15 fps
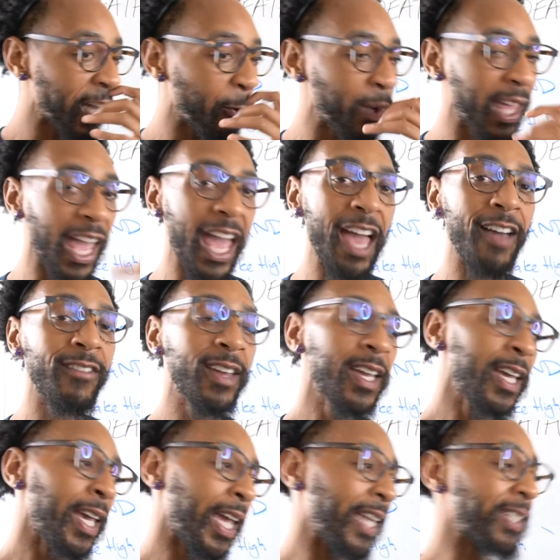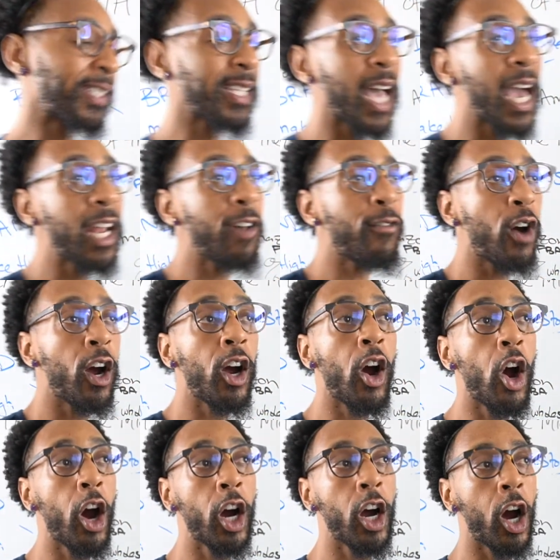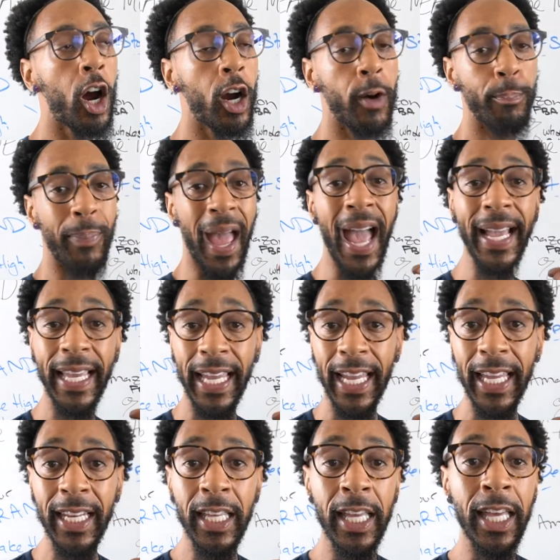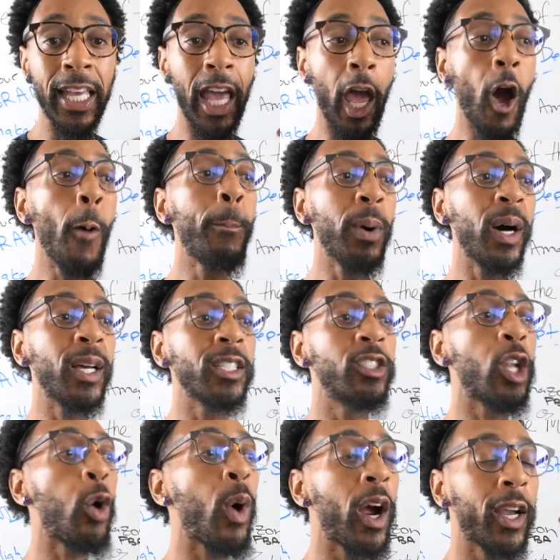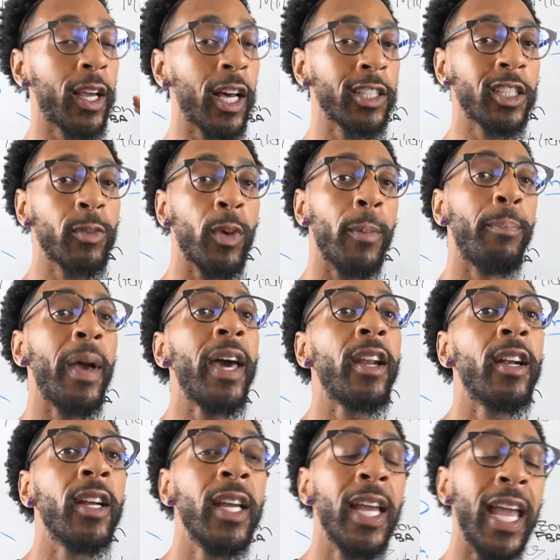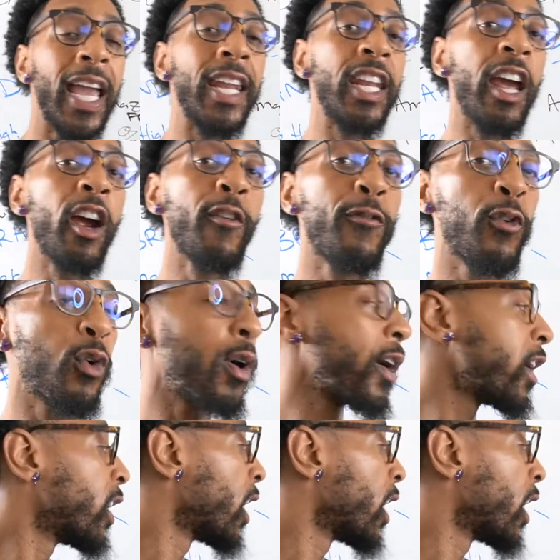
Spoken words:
we have inside of our back end help us know our customer better, and therefore